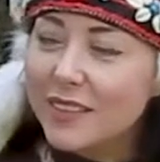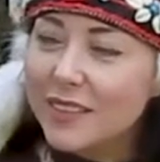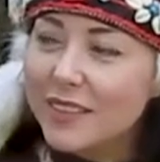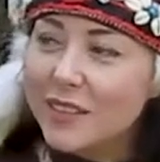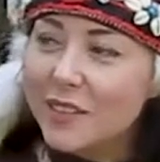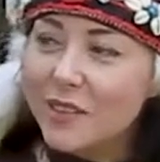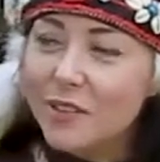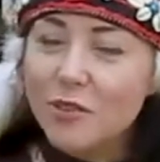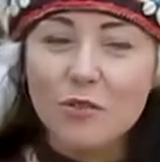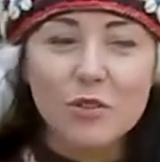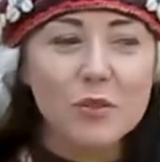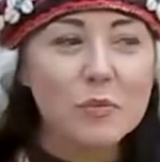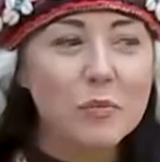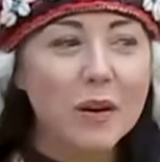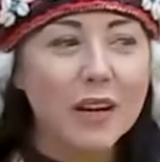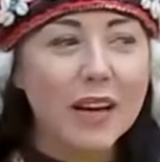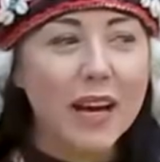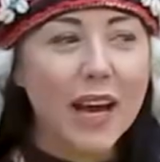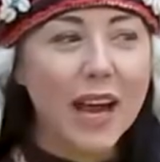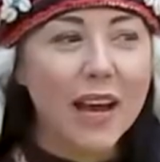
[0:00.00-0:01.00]
they
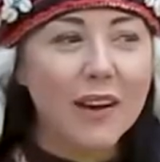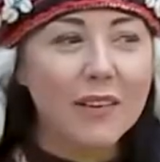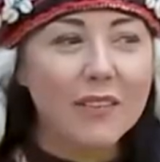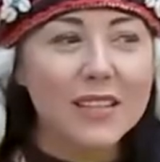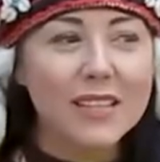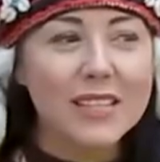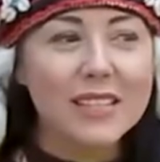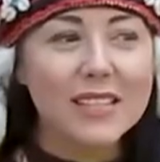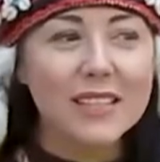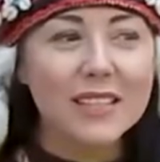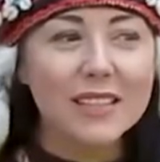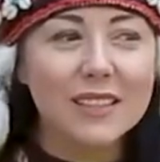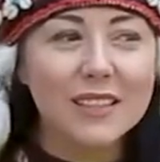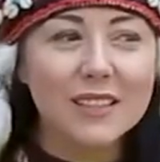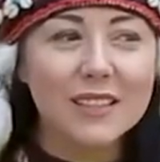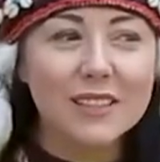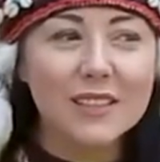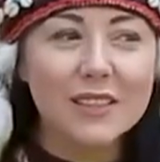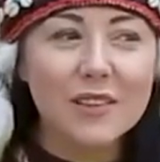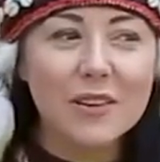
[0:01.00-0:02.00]
respond
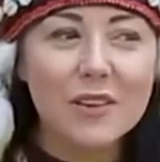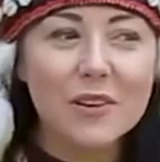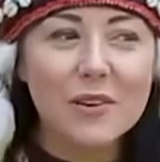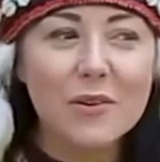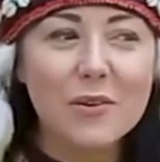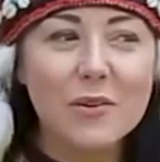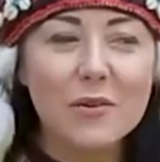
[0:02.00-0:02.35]
immediately.